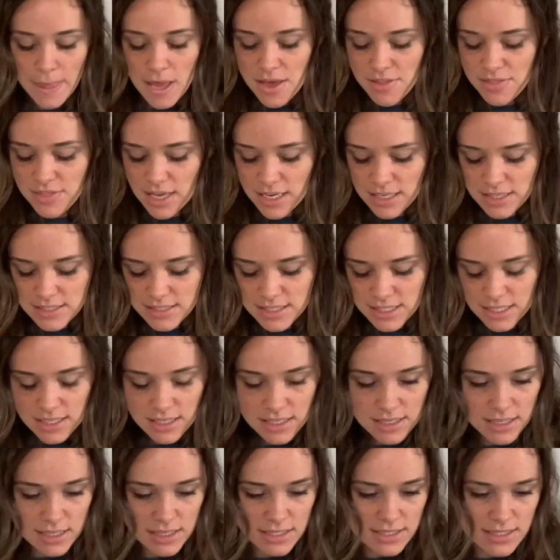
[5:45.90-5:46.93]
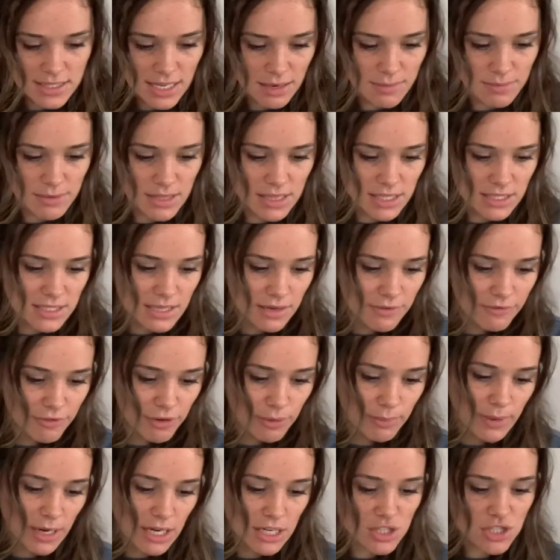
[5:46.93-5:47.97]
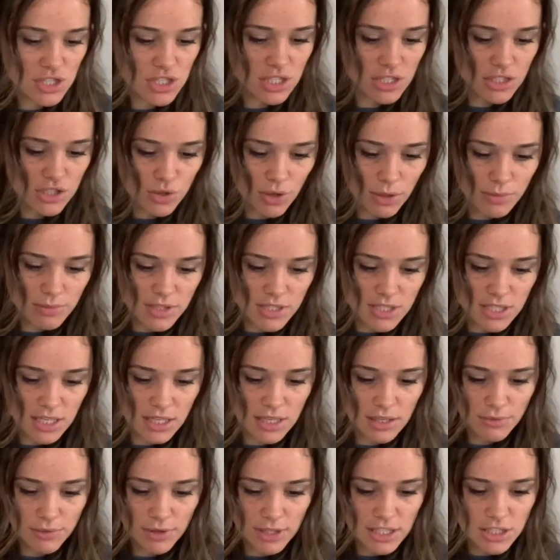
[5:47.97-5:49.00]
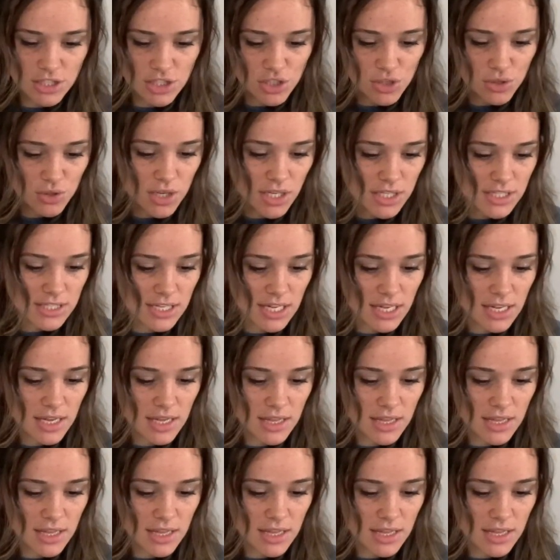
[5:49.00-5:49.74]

They did send me this information, so I'm just gonna read it to you because